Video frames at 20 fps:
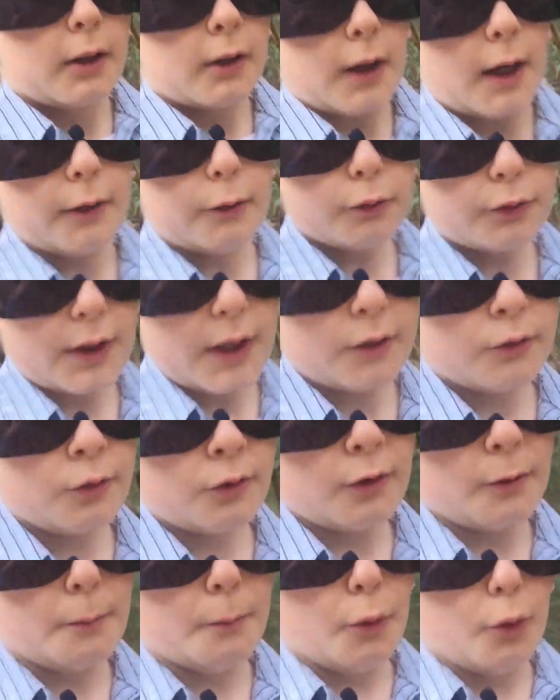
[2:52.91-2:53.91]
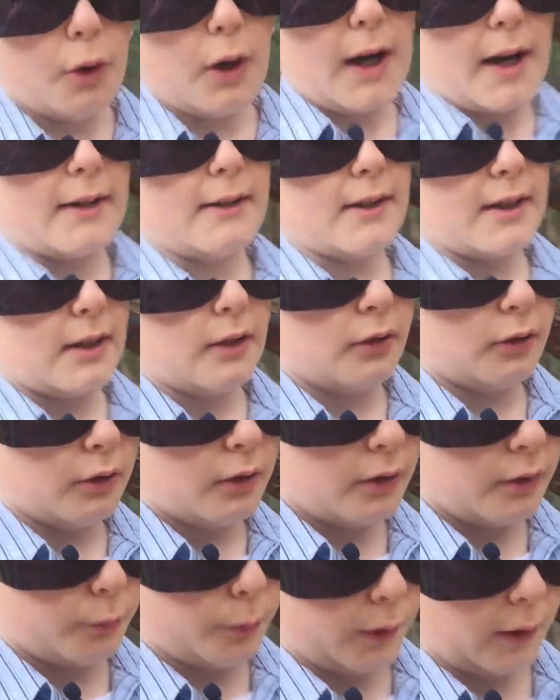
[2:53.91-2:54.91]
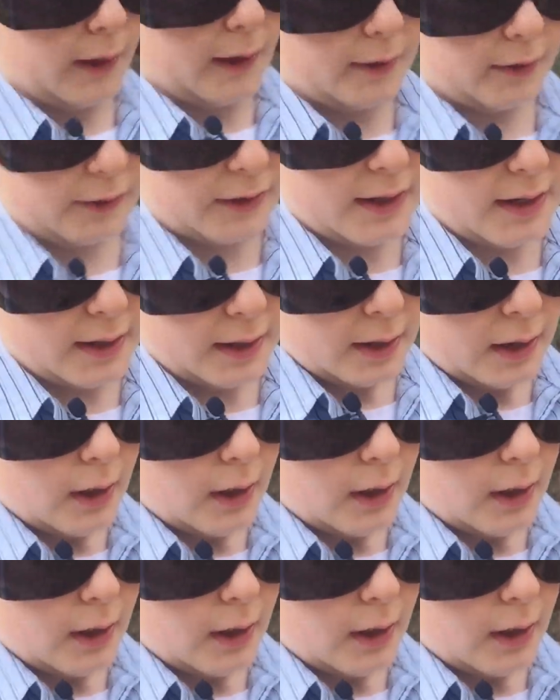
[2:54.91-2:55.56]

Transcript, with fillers: Cardinal Tetras are more ideal, whereas the